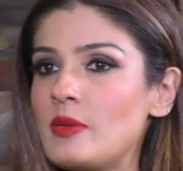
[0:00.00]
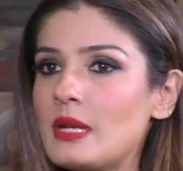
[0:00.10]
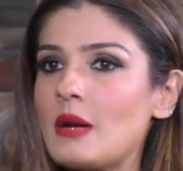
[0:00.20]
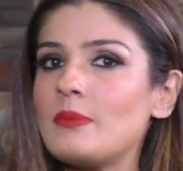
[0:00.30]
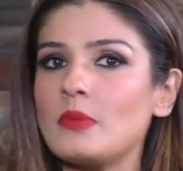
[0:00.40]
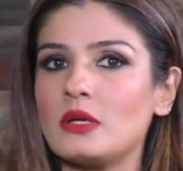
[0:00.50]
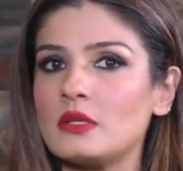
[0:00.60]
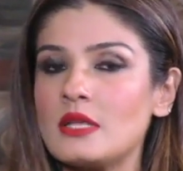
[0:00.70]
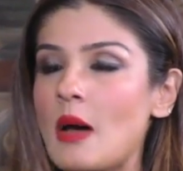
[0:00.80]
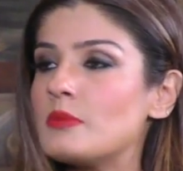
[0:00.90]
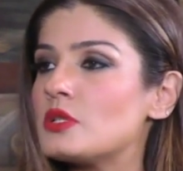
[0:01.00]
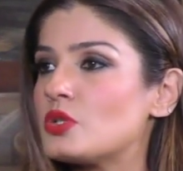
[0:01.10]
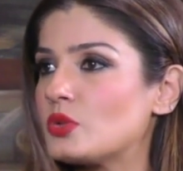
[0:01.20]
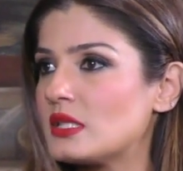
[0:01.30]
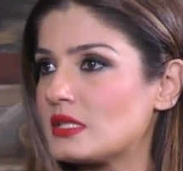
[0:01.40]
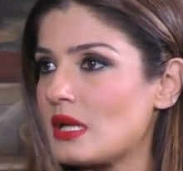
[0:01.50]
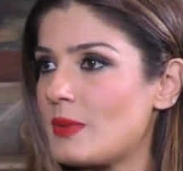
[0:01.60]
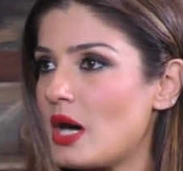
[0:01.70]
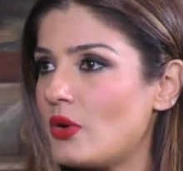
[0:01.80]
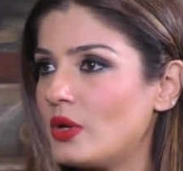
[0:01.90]
become numbed to this
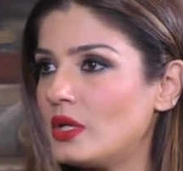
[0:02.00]
somehow?